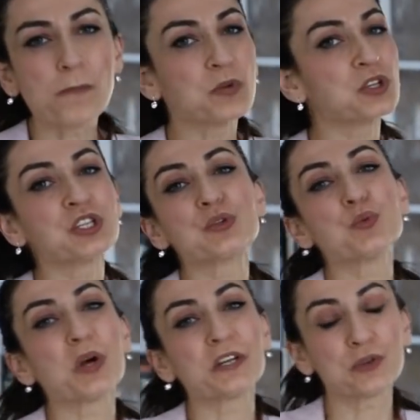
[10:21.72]
This is
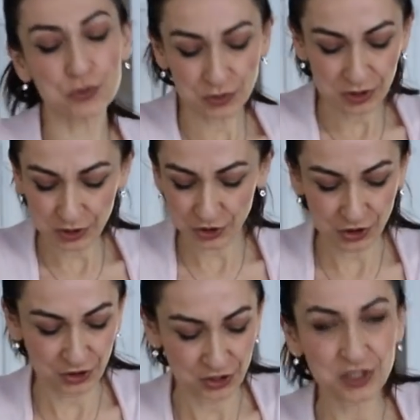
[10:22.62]
way too
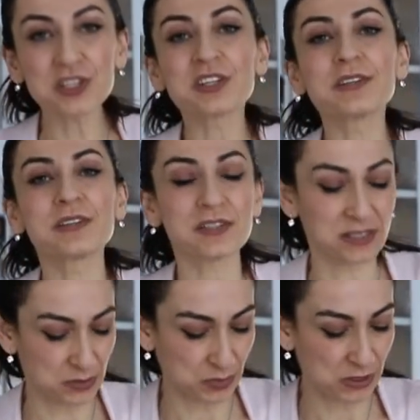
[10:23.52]
delicious,
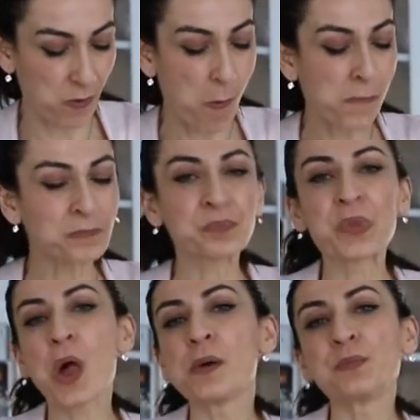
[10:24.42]
irresistible.
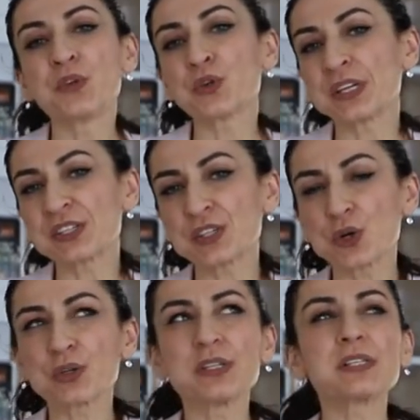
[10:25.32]
You can
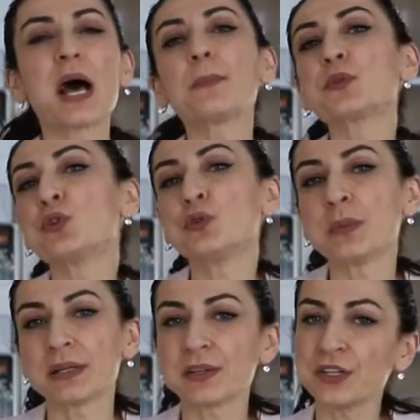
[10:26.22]
store this up to a
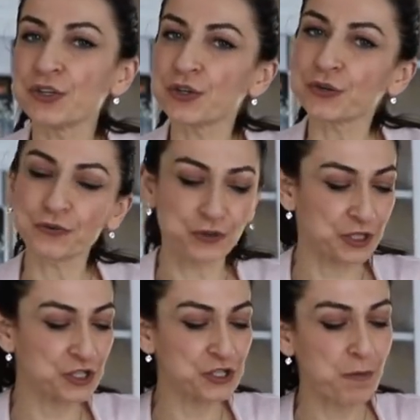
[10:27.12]
month in your
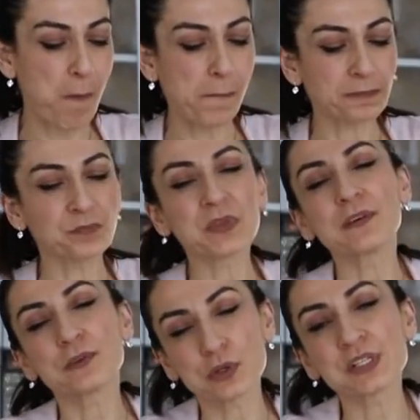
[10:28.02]
fridge.
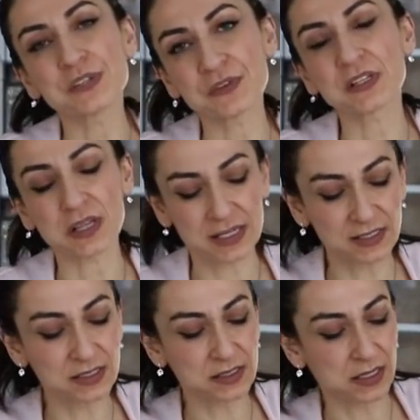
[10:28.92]
Of course, if it
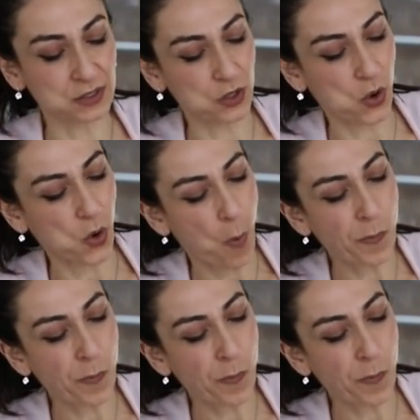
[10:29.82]
lasts that long.